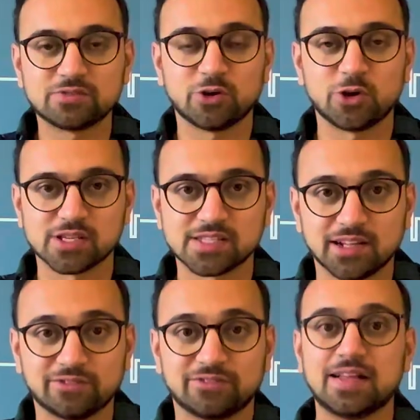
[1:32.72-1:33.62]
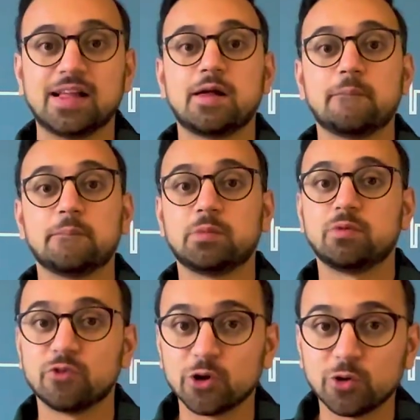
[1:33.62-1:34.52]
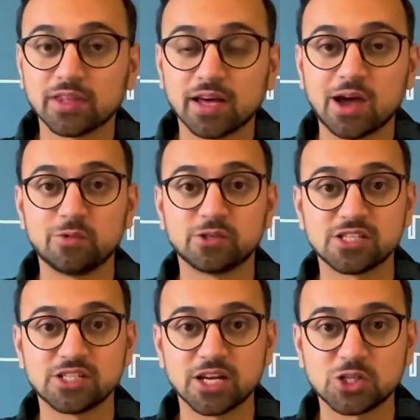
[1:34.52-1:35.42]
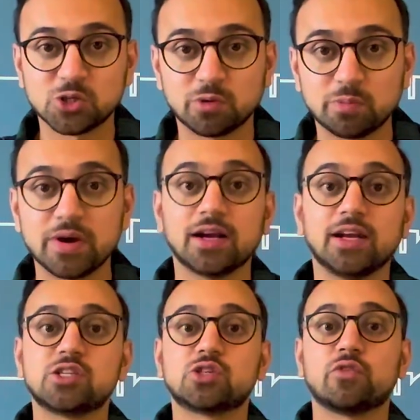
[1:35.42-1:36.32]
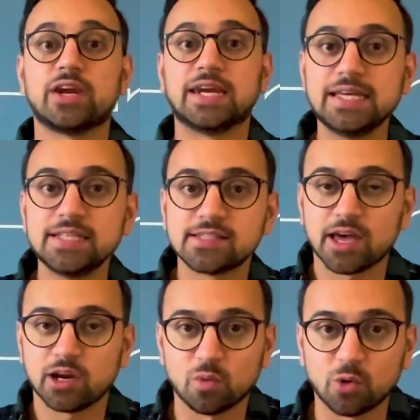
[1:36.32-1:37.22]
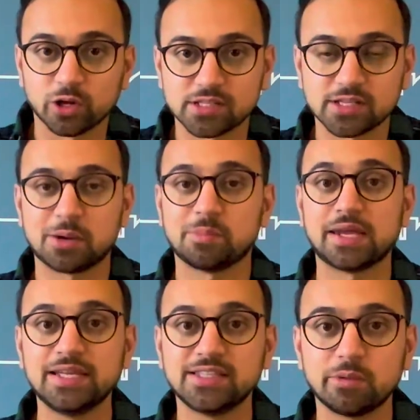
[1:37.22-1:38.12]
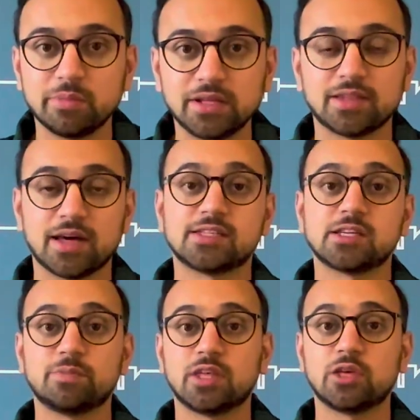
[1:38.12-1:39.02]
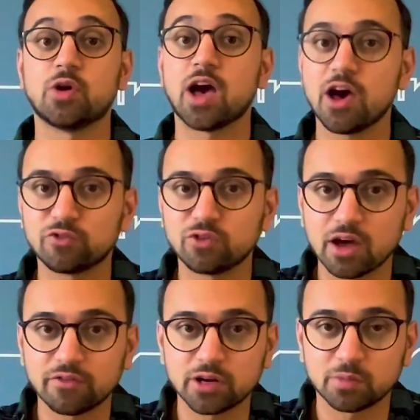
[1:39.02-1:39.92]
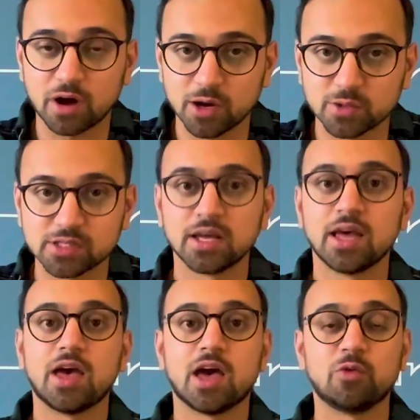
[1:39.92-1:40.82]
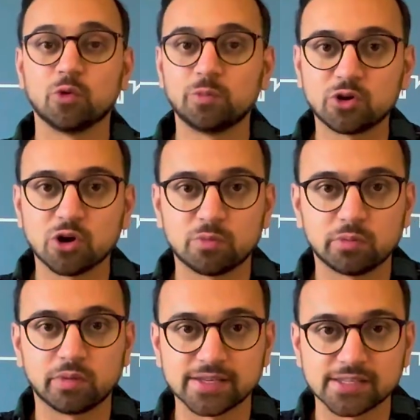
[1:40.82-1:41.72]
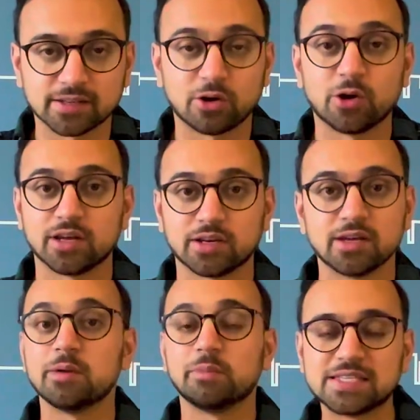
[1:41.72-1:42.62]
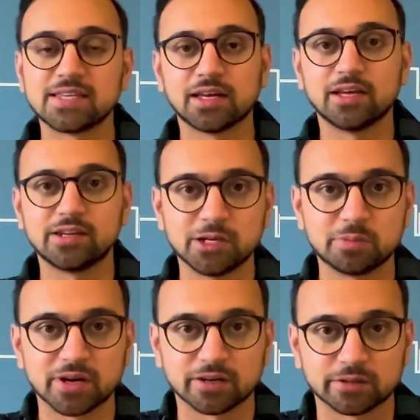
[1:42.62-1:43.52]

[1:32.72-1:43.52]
yourself. But before doing that, I would suggest to prepare a list of your needs and your wants. And by needs, I mean that is something you have to have in a house and won't be compromising on it. Basically a deal breaker.